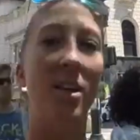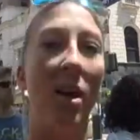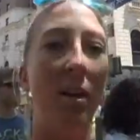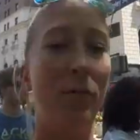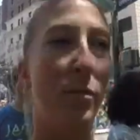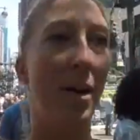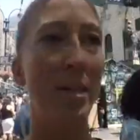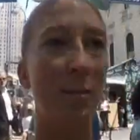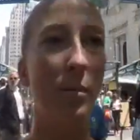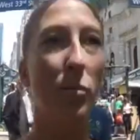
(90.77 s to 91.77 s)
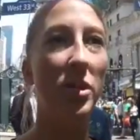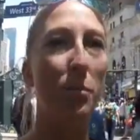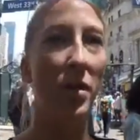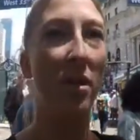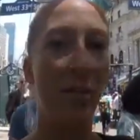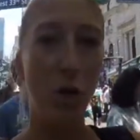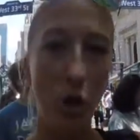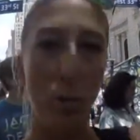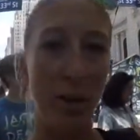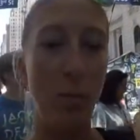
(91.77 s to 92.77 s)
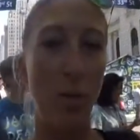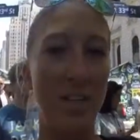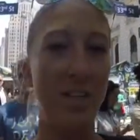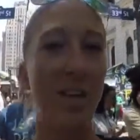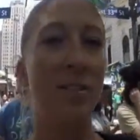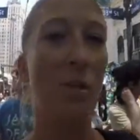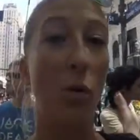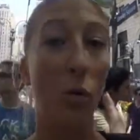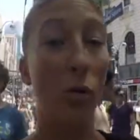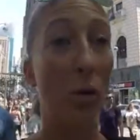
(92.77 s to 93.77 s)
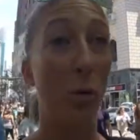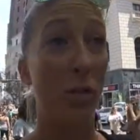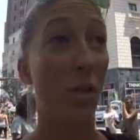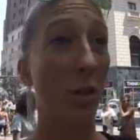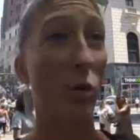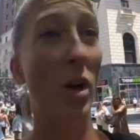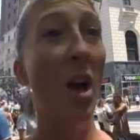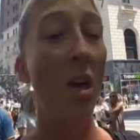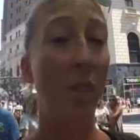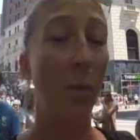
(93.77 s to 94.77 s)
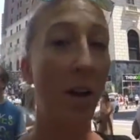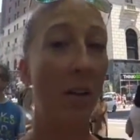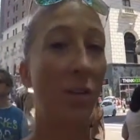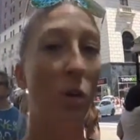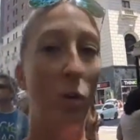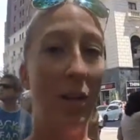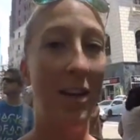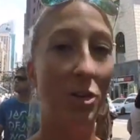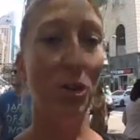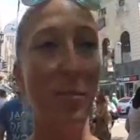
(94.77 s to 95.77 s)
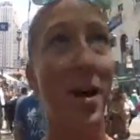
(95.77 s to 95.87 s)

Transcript: kind of reminds me in Brisbane, the new one in West End, or also the one called Eat Street